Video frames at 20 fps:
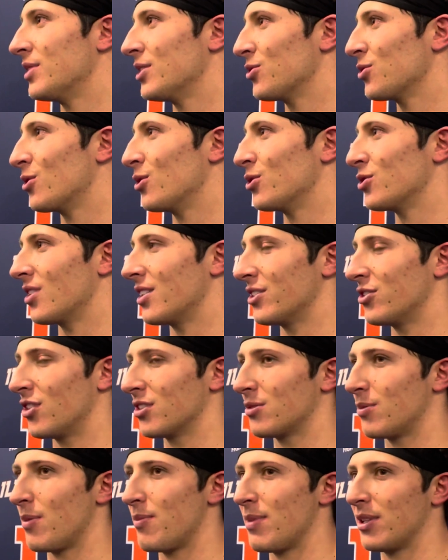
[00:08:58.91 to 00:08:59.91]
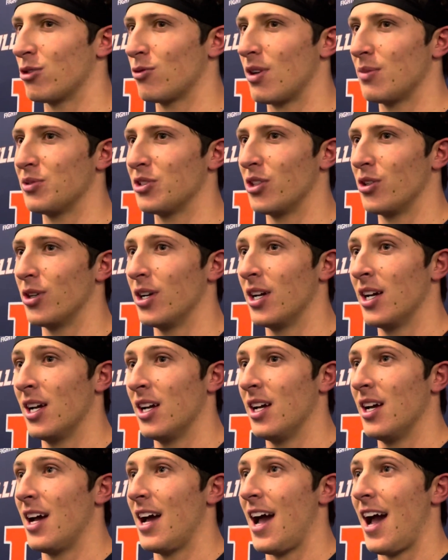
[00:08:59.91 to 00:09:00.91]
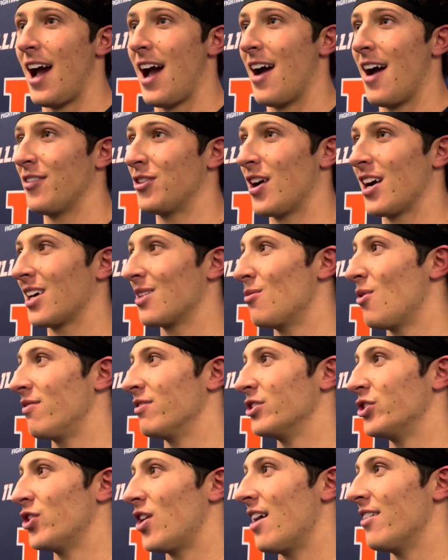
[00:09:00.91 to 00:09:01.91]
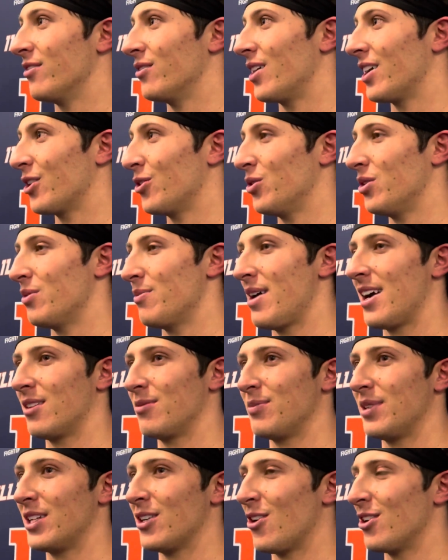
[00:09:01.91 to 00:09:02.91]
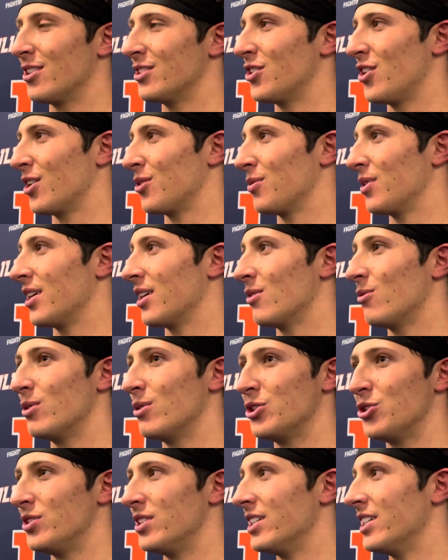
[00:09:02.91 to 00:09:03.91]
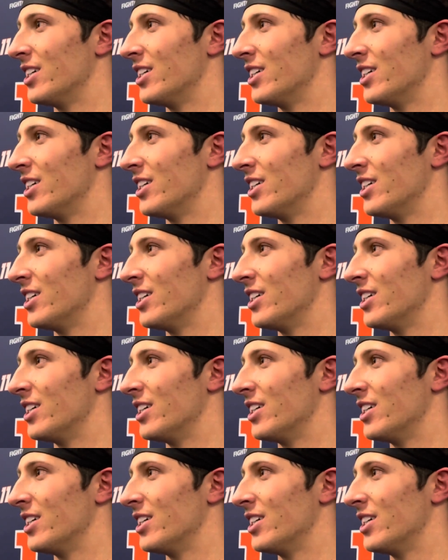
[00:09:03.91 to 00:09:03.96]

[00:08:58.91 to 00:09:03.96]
As Coach Lane talks about mental reps. So after I come off a drive and I go in the back, me and Art talking, we're like, what'd you see